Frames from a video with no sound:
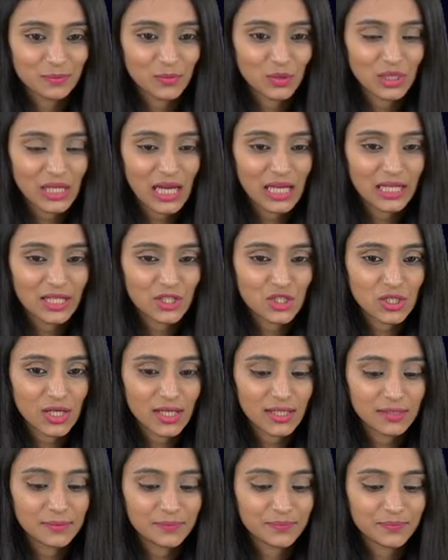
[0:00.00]

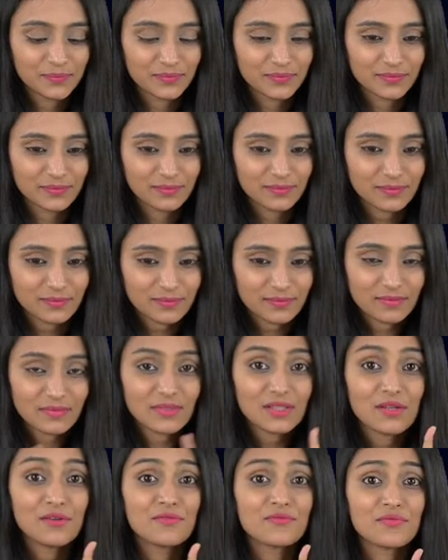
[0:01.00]
Monalisha,
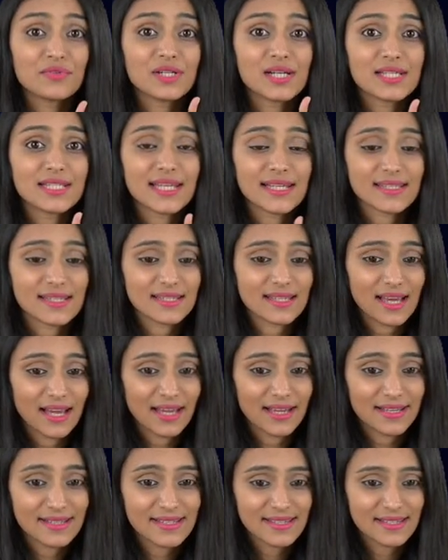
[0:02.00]
first
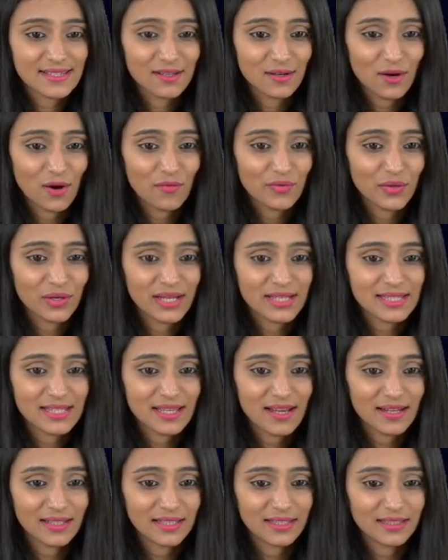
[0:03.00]
exercise of your N
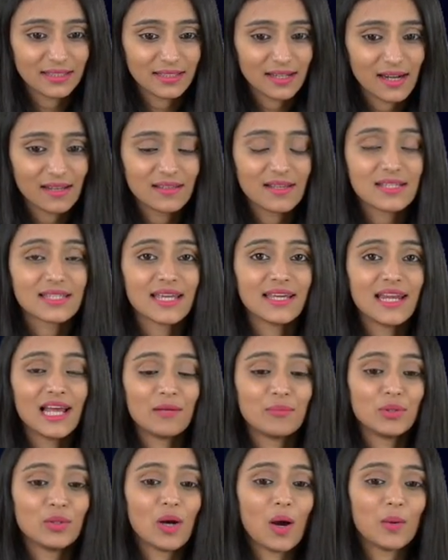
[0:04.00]
C E R T. Others can
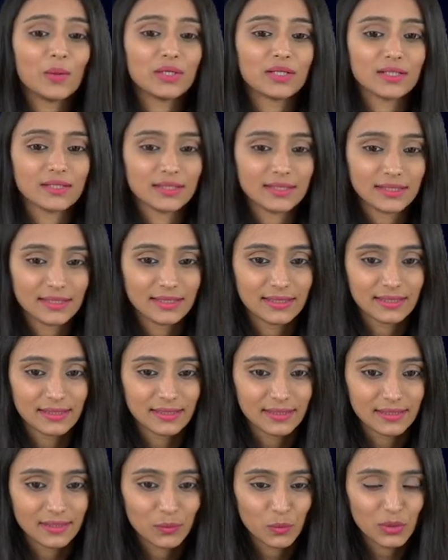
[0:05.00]
help you out
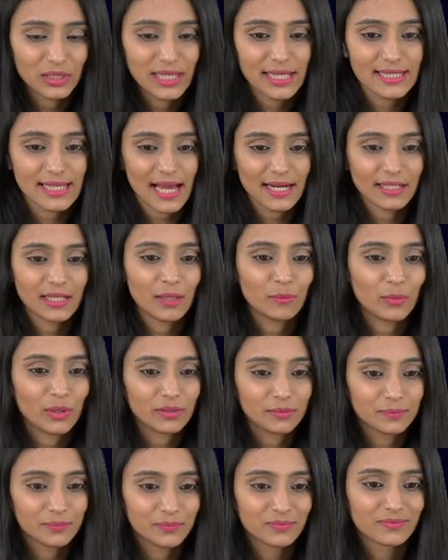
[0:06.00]
with the exact
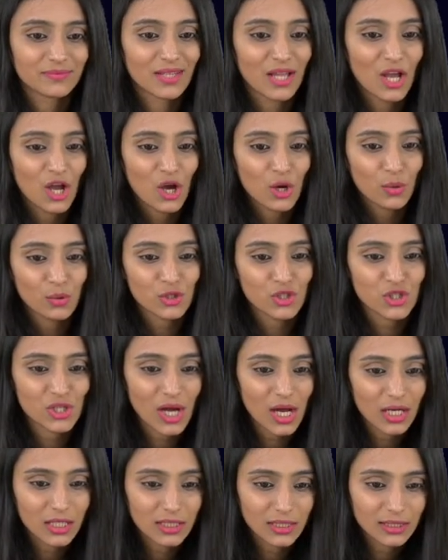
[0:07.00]
number.
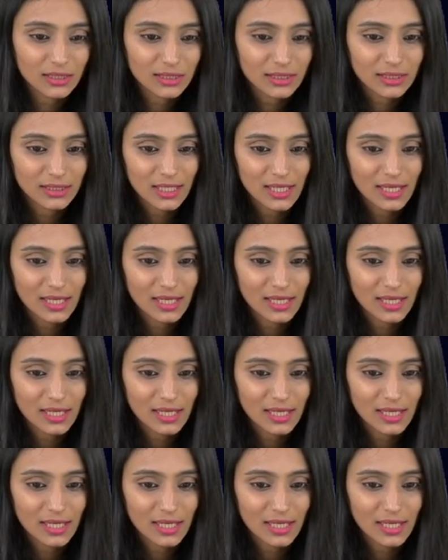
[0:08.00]
Kushagra.